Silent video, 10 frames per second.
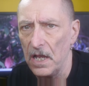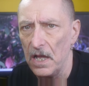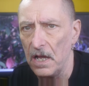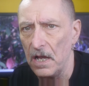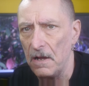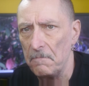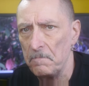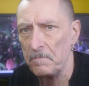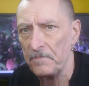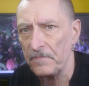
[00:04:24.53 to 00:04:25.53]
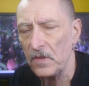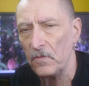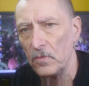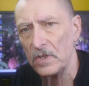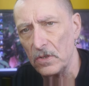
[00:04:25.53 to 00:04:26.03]
You've
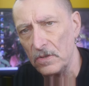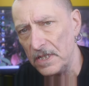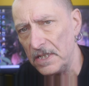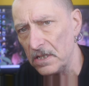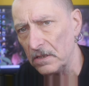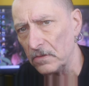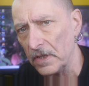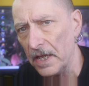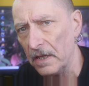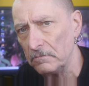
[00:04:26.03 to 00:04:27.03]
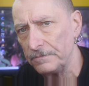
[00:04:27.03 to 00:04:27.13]
always got detail there.